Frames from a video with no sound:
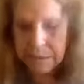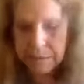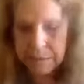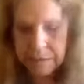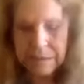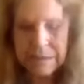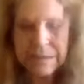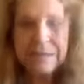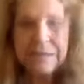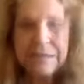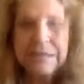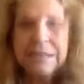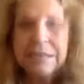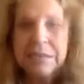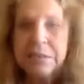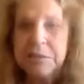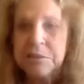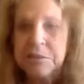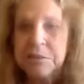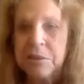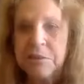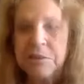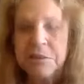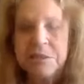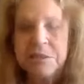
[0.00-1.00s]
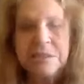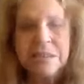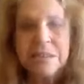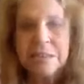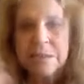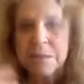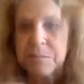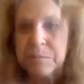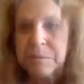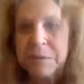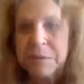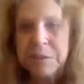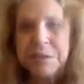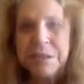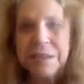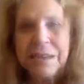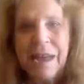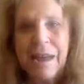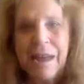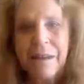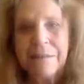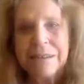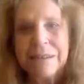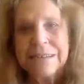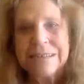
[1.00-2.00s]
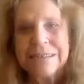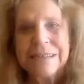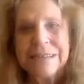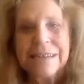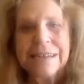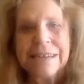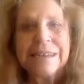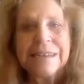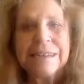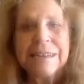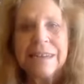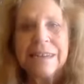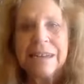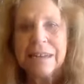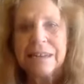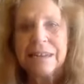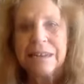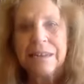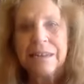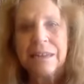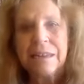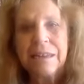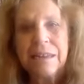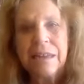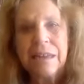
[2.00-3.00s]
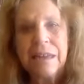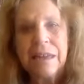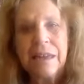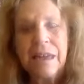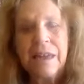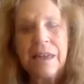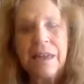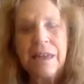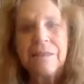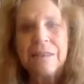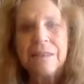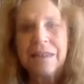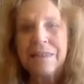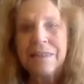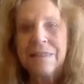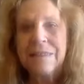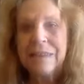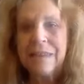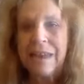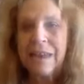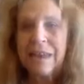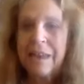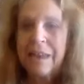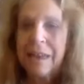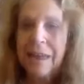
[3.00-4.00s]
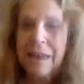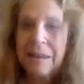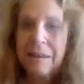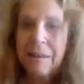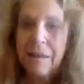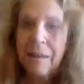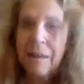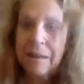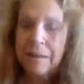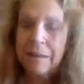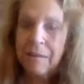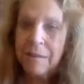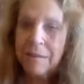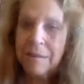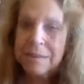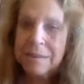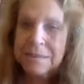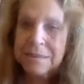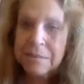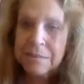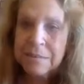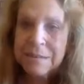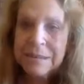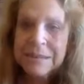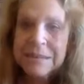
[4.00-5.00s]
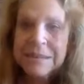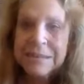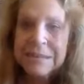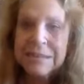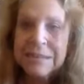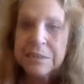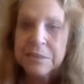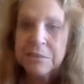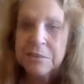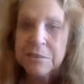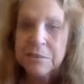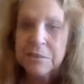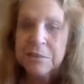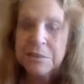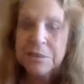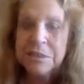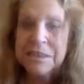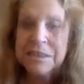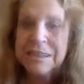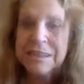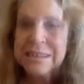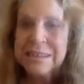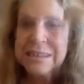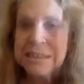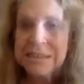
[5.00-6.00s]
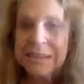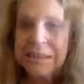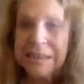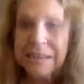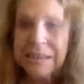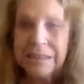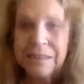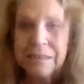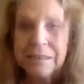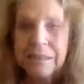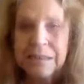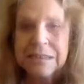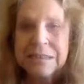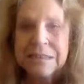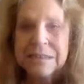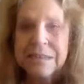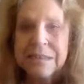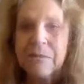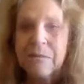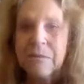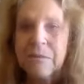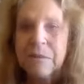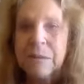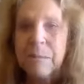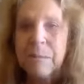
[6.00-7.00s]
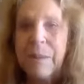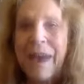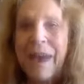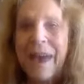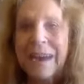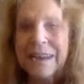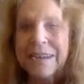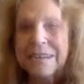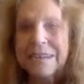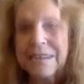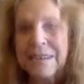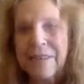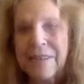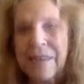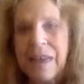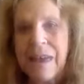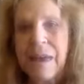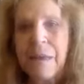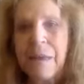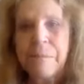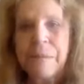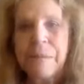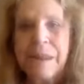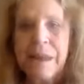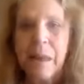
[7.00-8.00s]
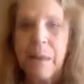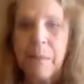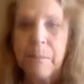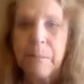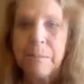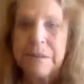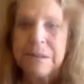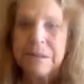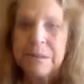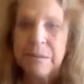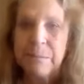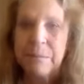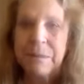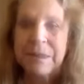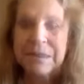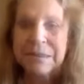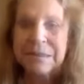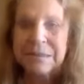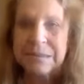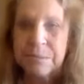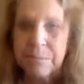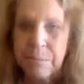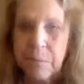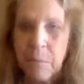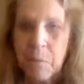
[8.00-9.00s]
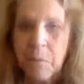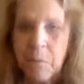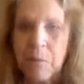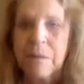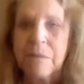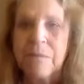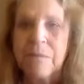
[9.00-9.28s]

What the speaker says: Indian church that's reaching out into India, and also an Indian church in India that's giving back to them and helping to be a support